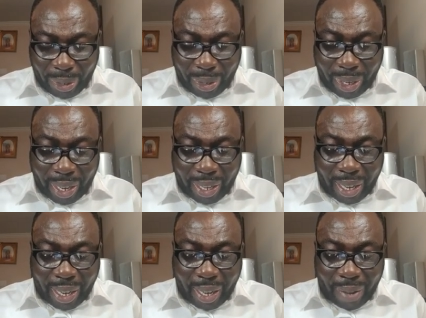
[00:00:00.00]
what
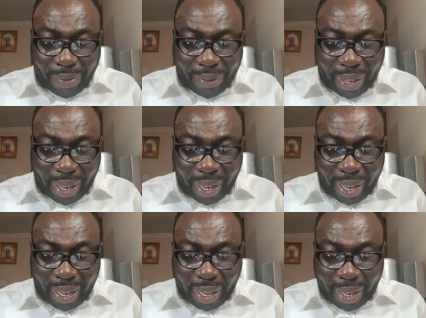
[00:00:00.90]
I
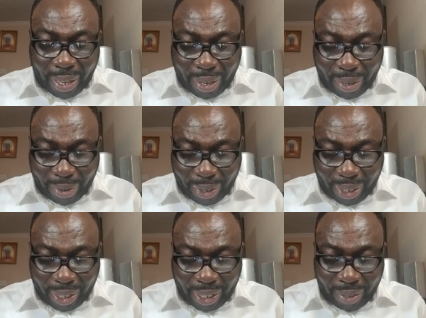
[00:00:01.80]
found,
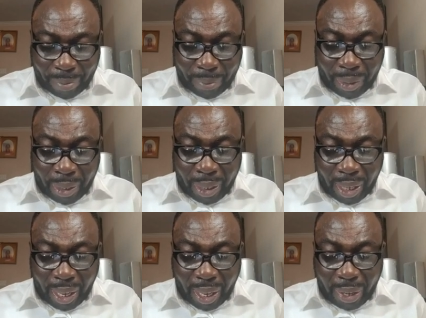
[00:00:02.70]

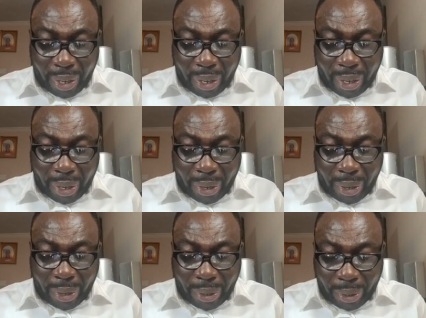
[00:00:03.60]
I know
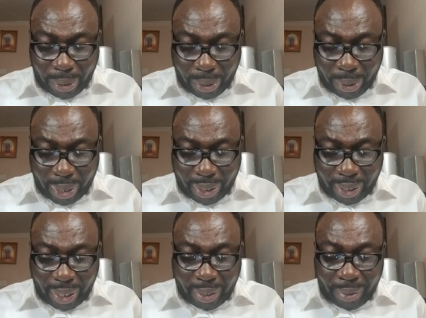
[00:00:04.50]

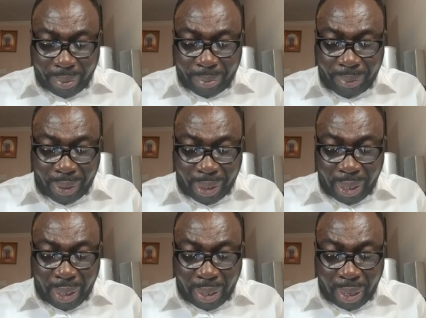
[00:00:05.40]
nothing.
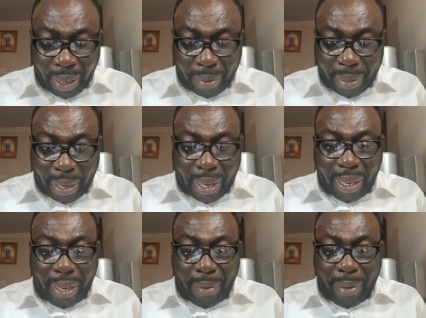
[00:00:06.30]
By the
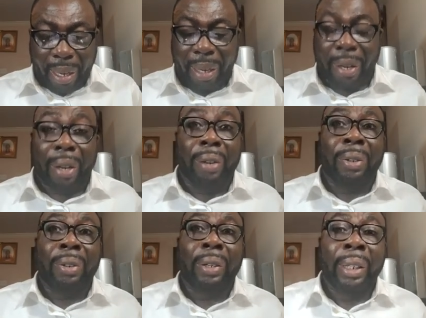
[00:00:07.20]
blood, the blood of
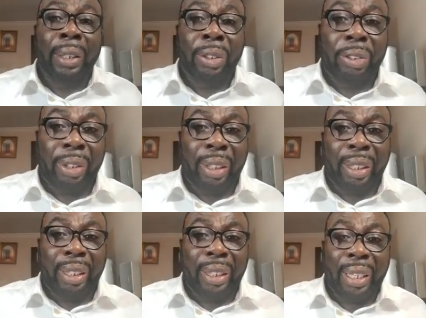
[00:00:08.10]

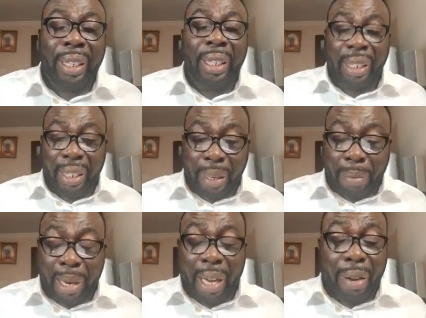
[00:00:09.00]
Jesus, the
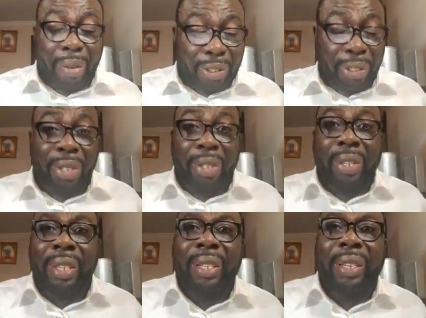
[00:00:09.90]
blood of
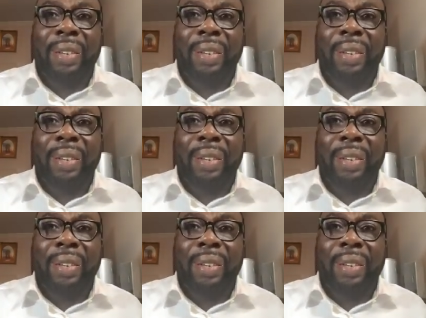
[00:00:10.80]
Jesus.